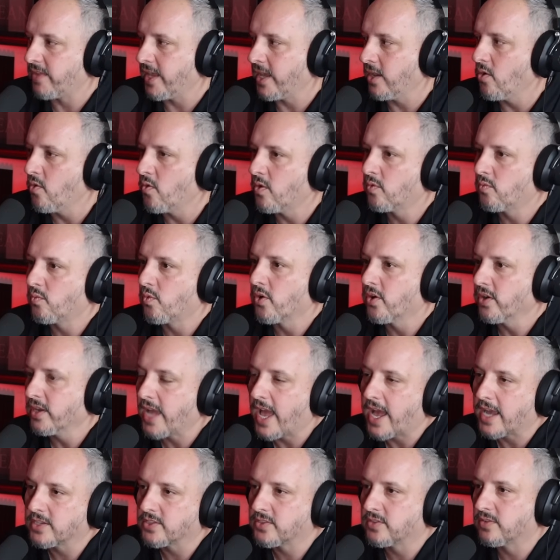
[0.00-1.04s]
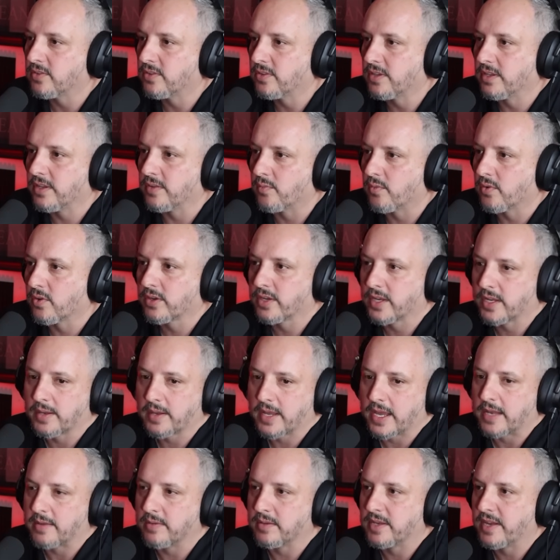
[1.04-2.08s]
They go and work
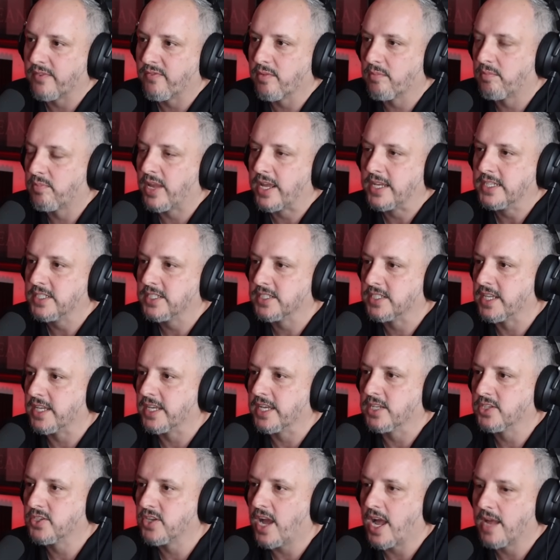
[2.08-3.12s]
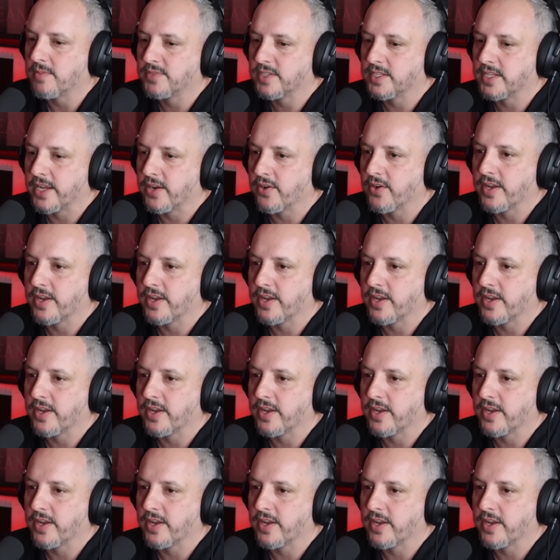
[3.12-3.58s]
in different places. They get jobs and they're